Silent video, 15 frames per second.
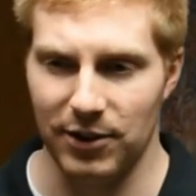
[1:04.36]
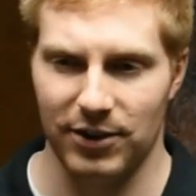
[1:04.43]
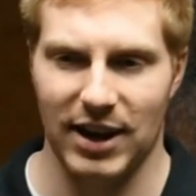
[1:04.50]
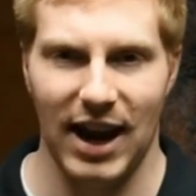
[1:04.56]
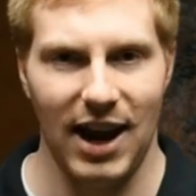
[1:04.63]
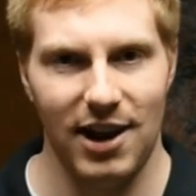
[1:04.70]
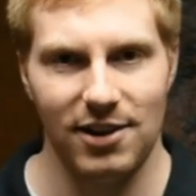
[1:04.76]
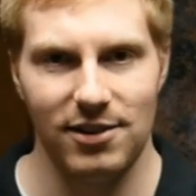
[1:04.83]
the
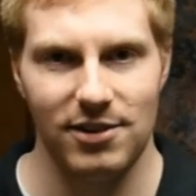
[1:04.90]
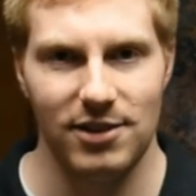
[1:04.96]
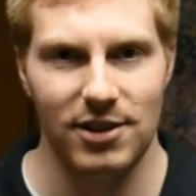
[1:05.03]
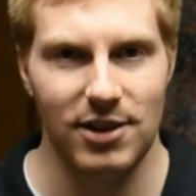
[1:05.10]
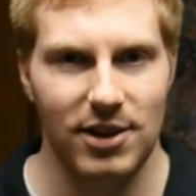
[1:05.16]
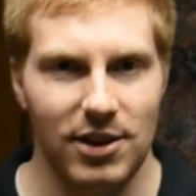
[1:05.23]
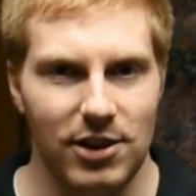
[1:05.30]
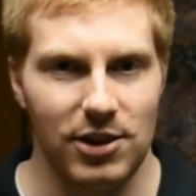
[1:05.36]
beer can,
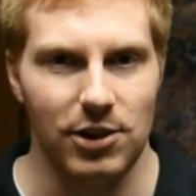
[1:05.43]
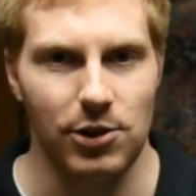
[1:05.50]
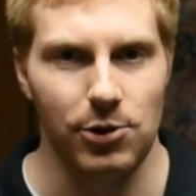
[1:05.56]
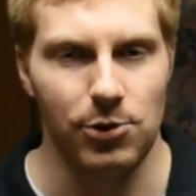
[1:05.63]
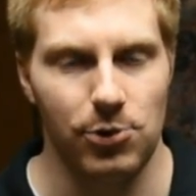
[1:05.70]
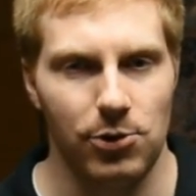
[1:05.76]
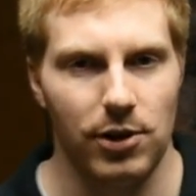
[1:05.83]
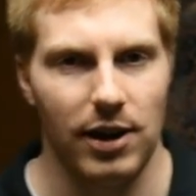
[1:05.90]

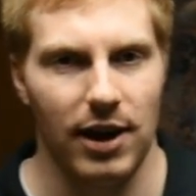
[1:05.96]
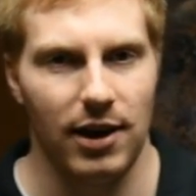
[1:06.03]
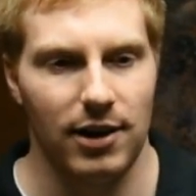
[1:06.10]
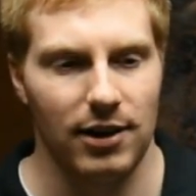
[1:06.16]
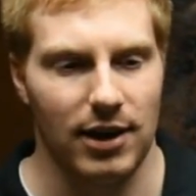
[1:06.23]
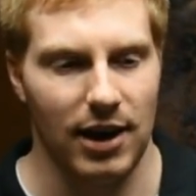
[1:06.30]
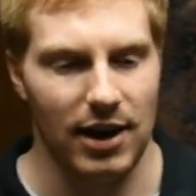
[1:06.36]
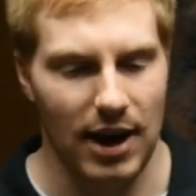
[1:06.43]
you
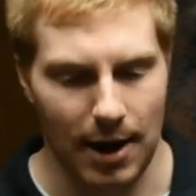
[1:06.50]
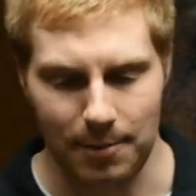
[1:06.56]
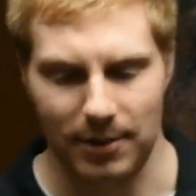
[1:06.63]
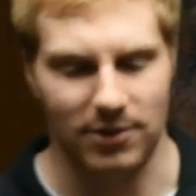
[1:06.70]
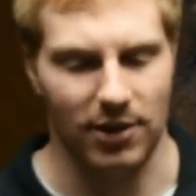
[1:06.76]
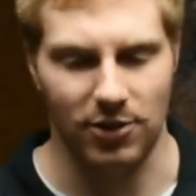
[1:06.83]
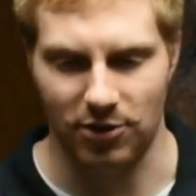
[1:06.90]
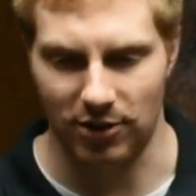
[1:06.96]

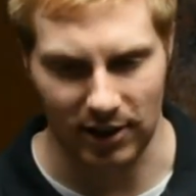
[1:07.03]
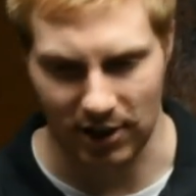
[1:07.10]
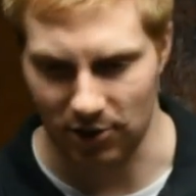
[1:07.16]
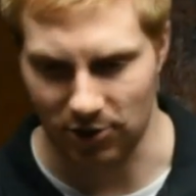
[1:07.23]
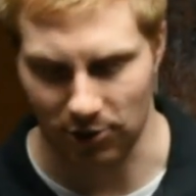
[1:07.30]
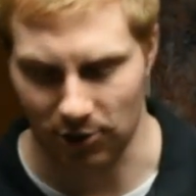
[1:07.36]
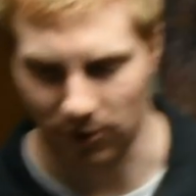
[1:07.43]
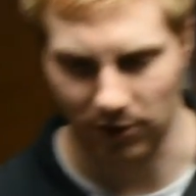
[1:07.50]
cannot be touching
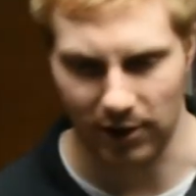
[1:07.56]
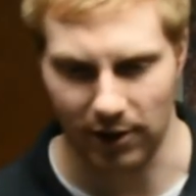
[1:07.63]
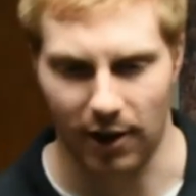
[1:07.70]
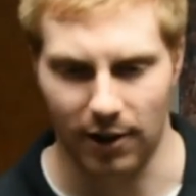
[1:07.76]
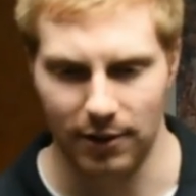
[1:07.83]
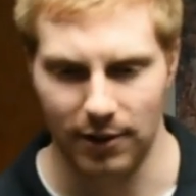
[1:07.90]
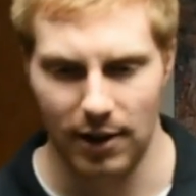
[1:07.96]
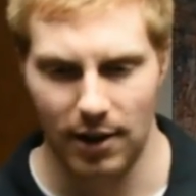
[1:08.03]
the controller
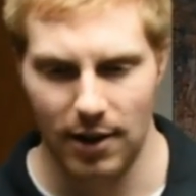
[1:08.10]
at all.